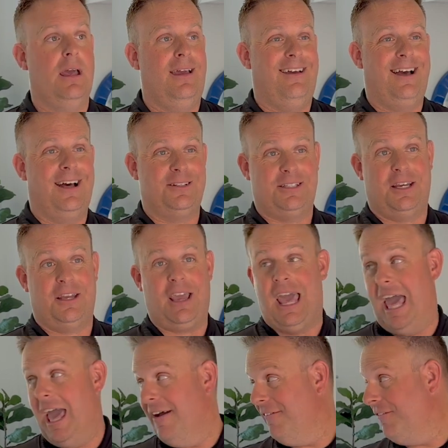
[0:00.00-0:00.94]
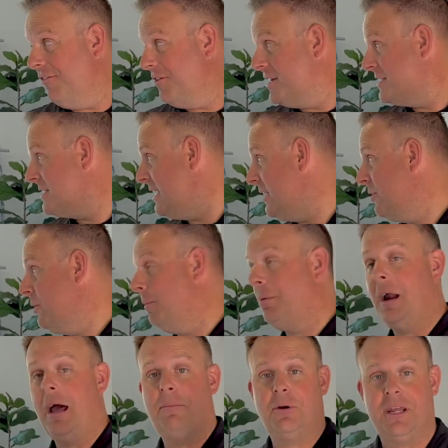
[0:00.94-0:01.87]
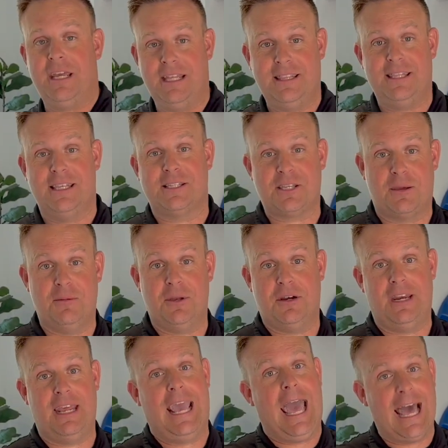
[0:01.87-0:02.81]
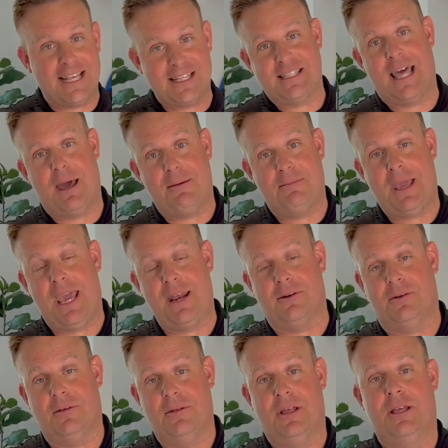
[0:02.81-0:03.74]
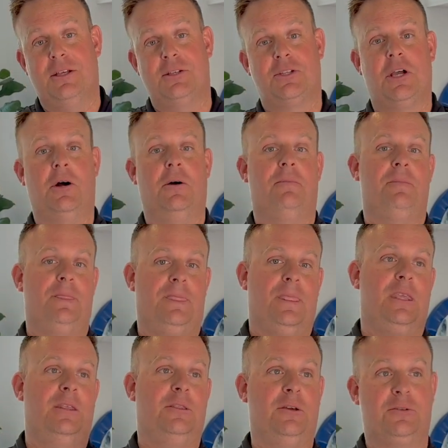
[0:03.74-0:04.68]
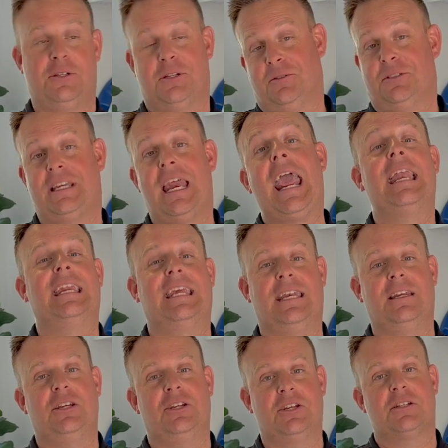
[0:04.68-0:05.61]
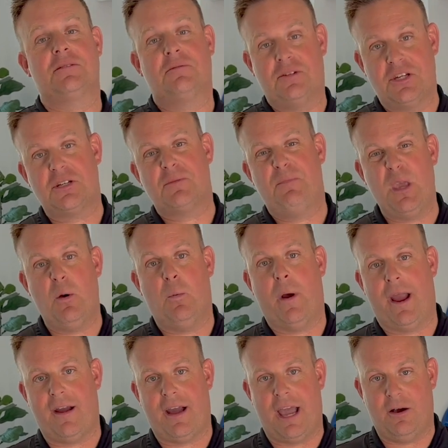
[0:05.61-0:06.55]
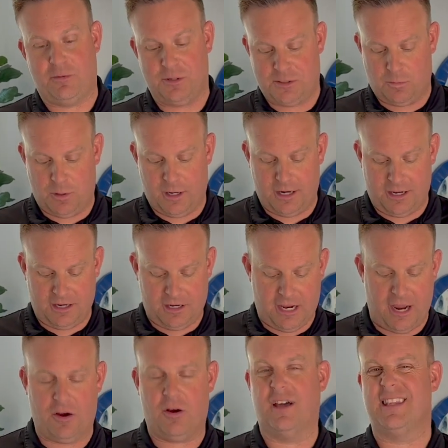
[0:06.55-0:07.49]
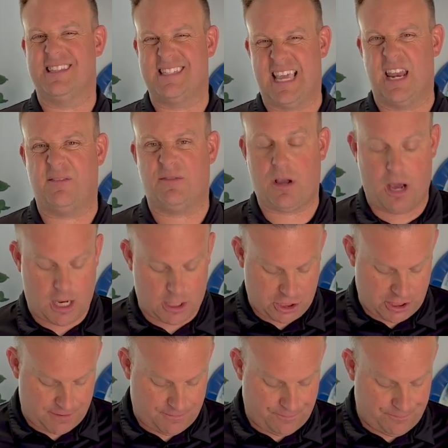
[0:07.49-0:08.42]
I'll tell you, every single property in this community has that panel. So if they're still standing, just be aware. I always want to err on the side of caution.